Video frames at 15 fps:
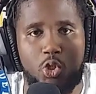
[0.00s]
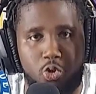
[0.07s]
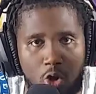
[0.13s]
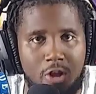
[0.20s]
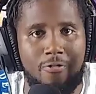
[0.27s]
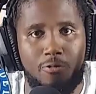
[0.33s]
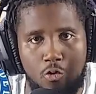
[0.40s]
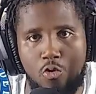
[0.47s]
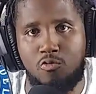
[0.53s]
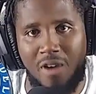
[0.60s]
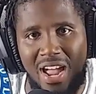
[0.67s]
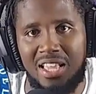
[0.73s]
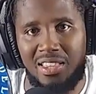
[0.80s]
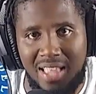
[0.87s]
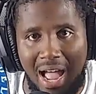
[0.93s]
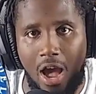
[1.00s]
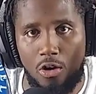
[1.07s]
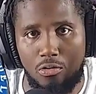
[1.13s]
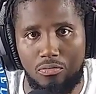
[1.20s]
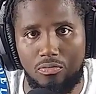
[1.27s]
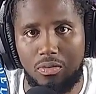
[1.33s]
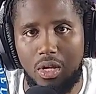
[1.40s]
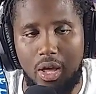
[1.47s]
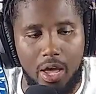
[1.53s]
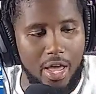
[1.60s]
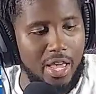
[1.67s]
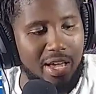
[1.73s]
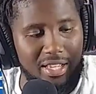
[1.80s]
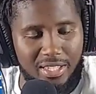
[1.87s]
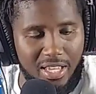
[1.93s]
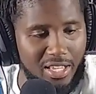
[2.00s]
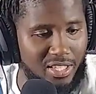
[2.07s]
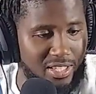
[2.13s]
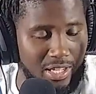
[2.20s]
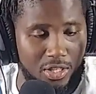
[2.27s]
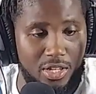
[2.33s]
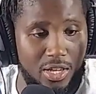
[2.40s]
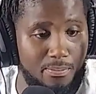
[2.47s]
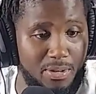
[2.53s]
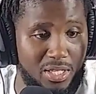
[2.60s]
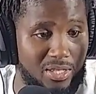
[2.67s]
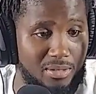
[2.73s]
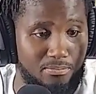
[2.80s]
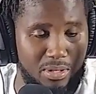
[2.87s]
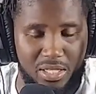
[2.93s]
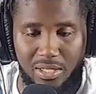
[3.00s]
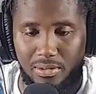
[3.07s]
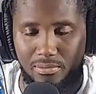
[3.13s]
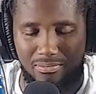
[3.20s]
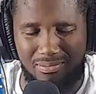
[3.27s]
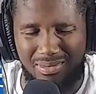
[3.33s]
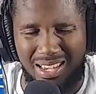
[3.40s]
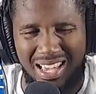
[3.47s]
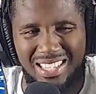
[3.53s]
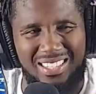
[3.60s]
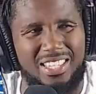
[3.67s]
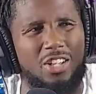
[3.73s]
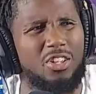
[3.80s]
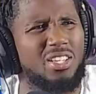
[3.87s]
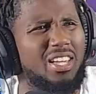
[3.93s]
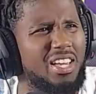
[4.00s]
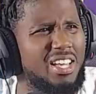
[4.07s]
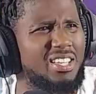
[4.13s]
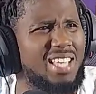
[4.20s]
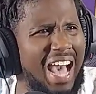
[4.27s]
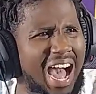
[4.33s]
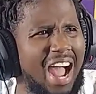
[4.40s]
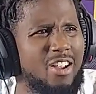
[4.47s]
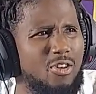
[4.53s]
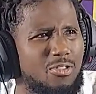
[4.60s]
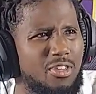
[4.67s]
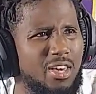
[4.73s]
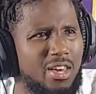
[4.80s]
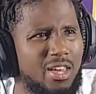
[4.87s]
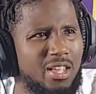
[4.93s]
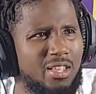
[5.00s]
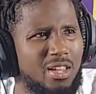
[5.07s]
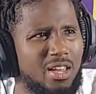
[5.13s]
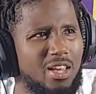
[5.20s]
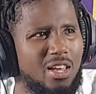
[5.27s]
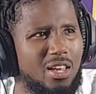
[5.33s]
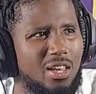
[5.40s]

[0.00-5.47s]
trade for right now. His ceiling is higher than